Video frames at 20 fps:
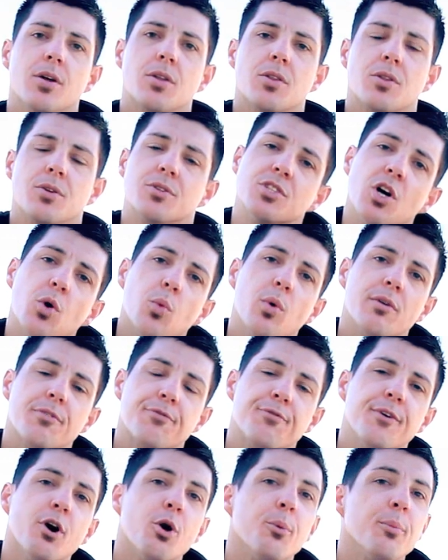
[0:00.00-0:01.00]
Does no one
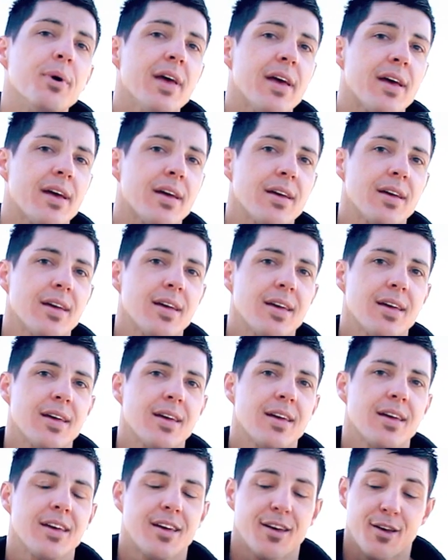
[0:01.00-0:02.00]
feel me?
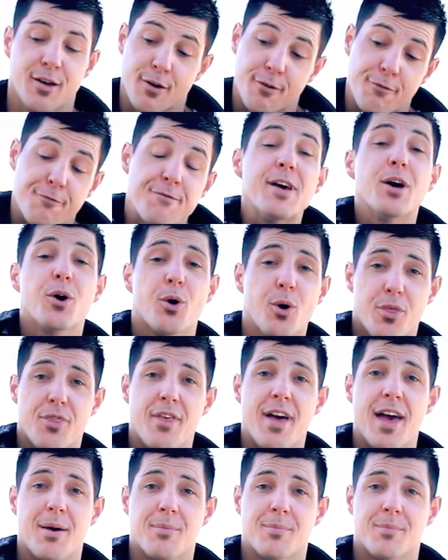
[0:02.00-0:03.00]
Feel
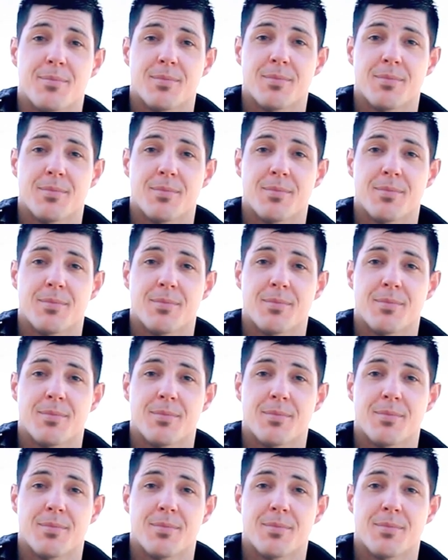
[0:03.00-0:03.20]
them.